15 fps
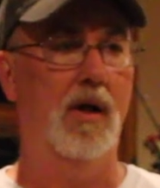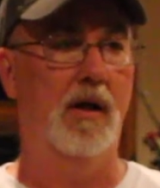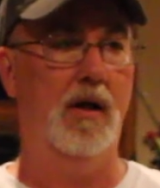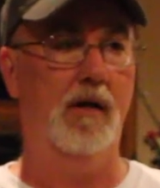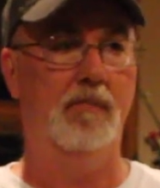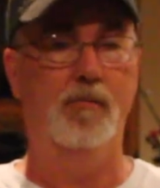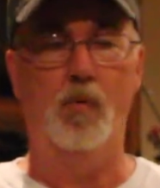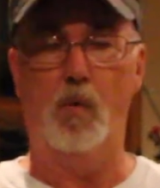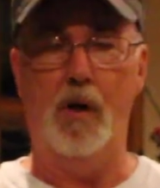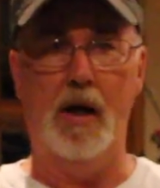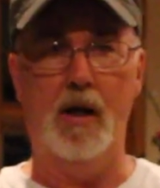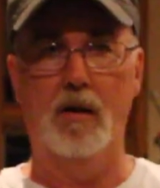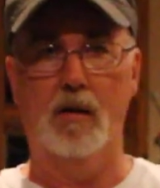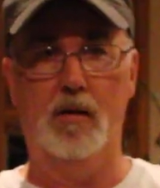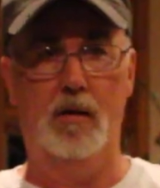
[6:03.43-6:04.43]
uh, way
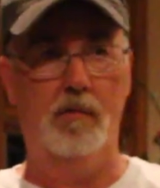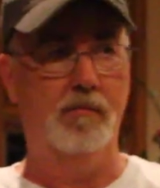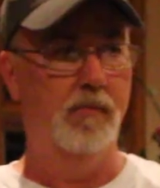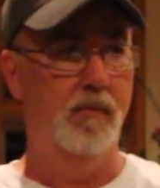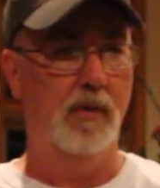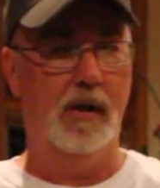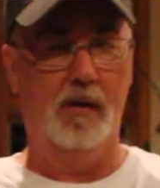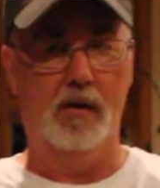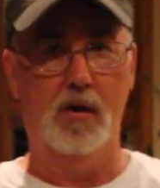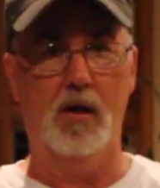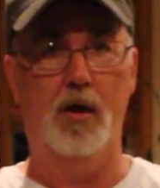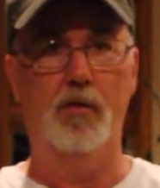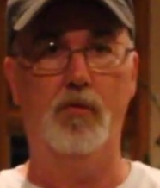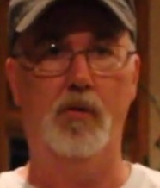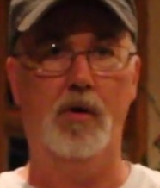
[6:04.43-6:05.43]
out in the, in the
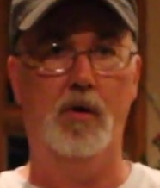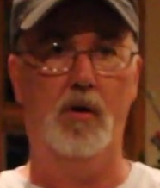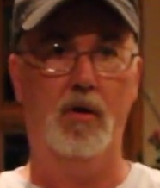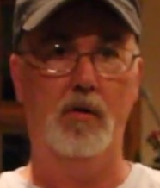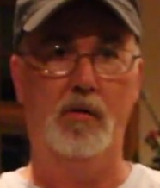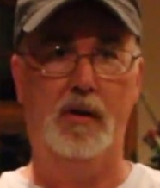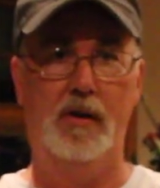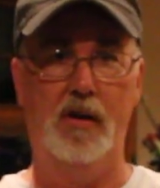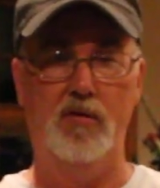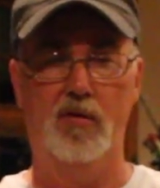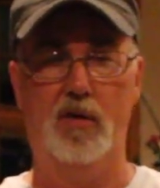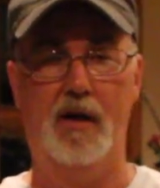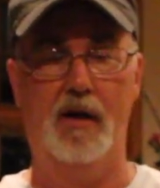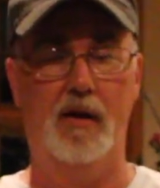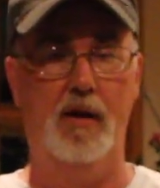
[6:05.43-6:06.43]
country, a uh,
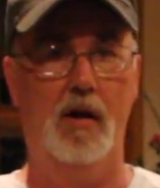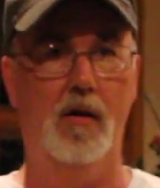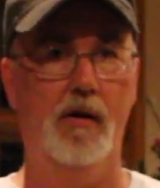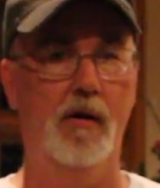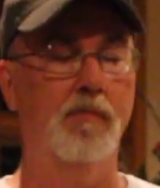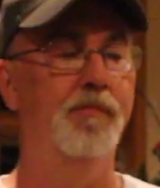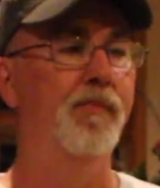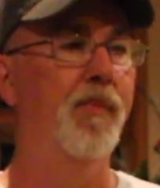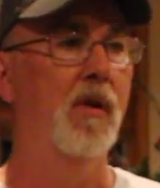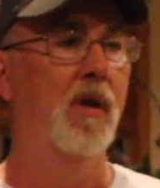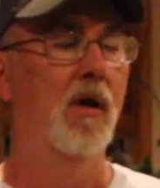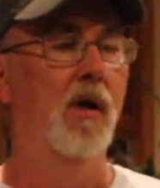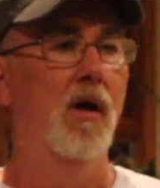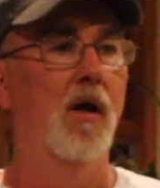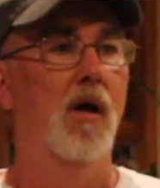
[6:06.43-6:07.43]
desolated area.
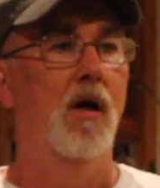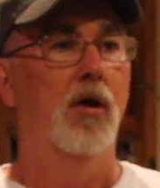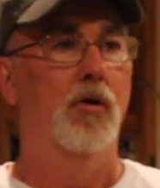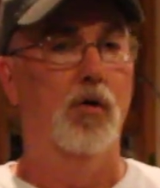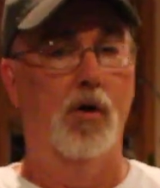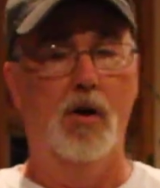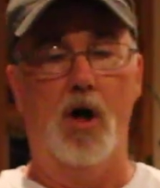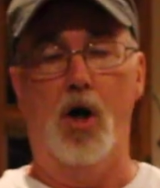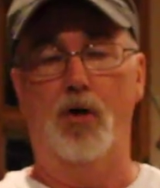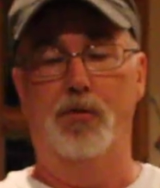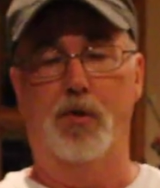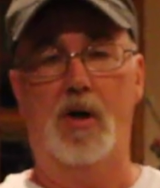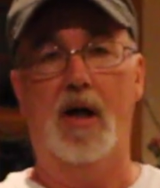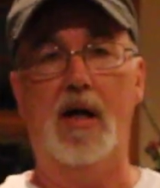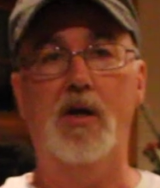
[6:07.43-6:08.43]
During the
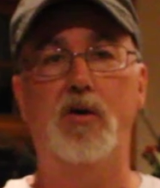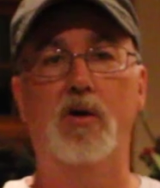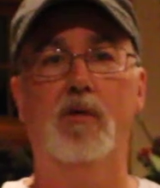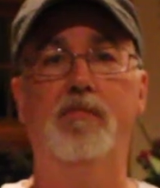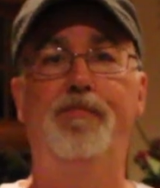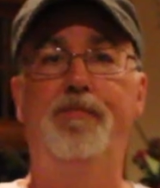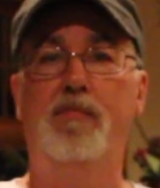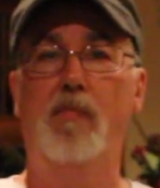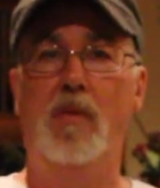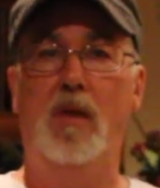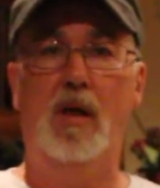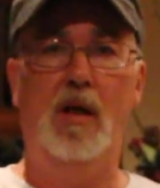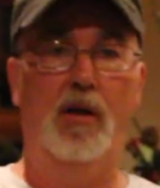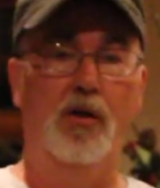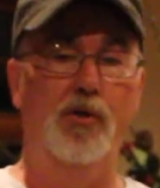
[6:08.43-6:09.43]
altercation,
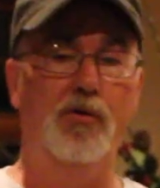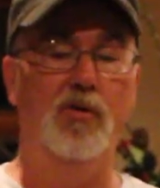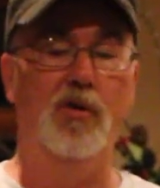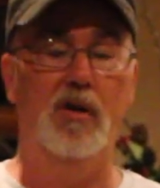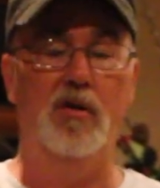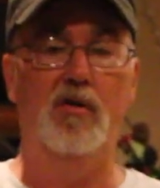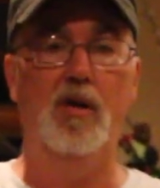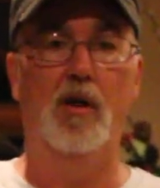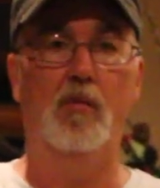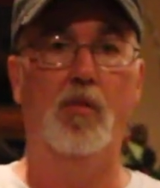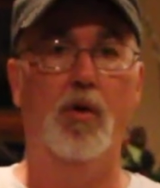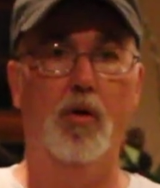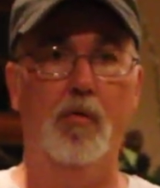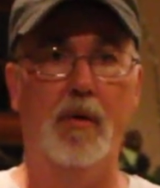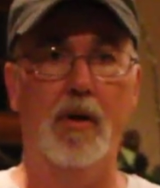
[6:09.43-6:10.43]
he loses his 10
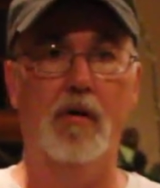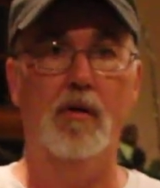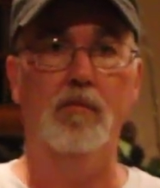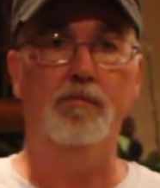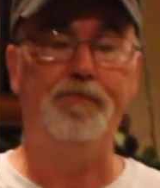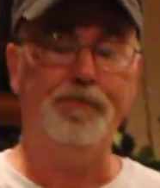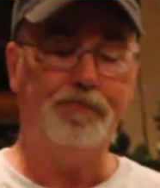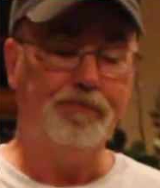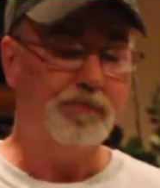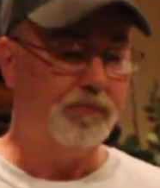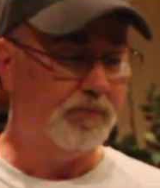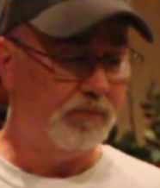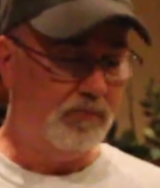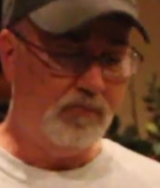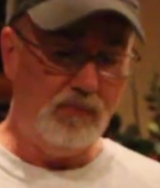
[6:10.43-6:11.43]
millimeter.
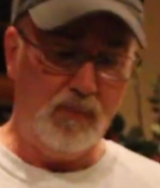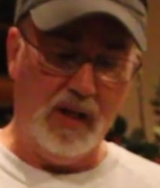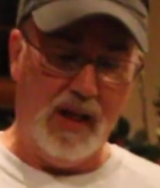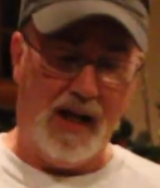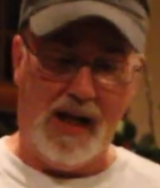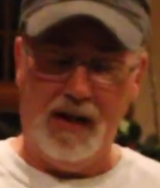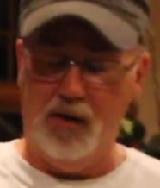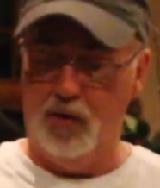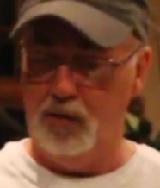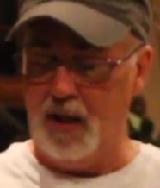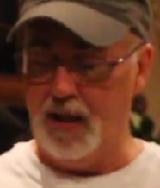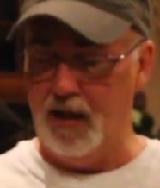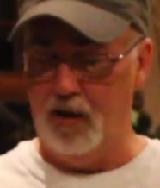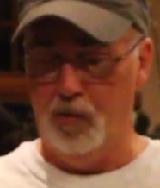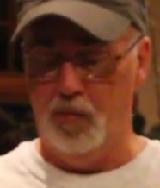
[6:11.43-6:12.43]
I don't,
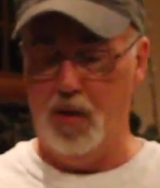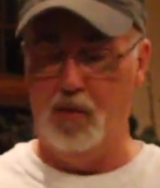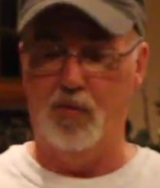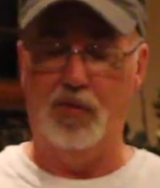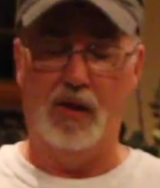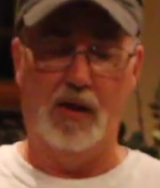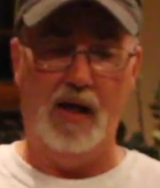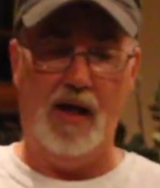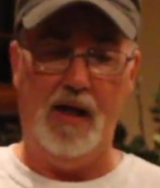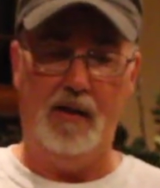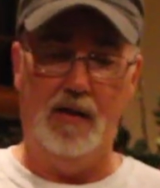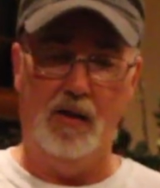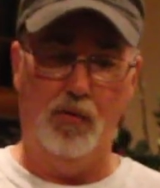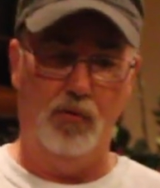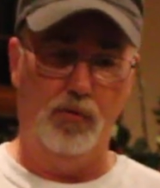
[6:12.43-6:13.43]
I can't remember if the guy
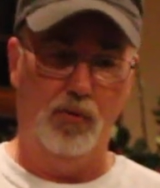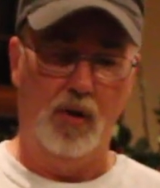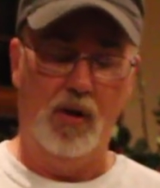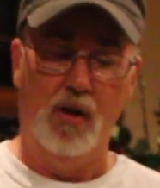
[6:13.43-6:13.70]
that he was